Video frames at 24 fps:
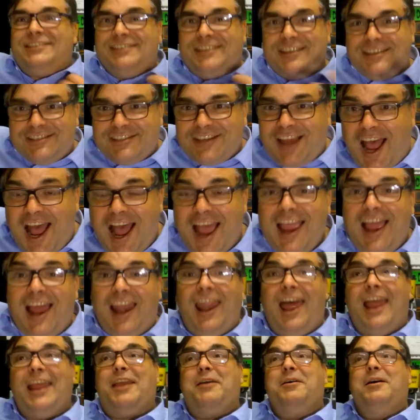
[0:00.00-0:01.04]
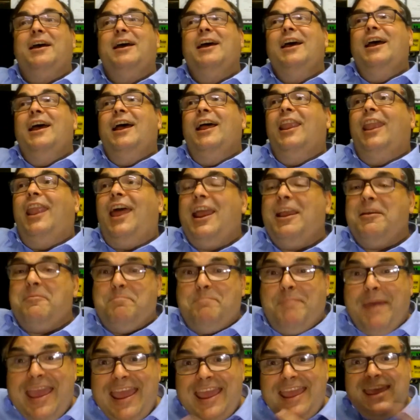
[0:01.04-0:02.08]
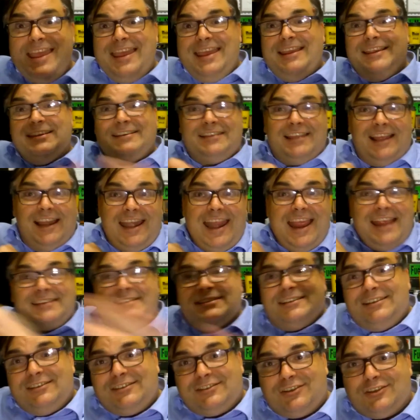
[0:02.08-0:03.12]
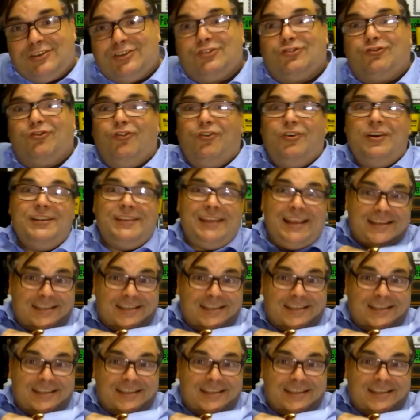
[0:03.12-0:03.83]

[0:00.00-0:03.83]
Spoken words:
desire, like bees, the nest is destroyed. They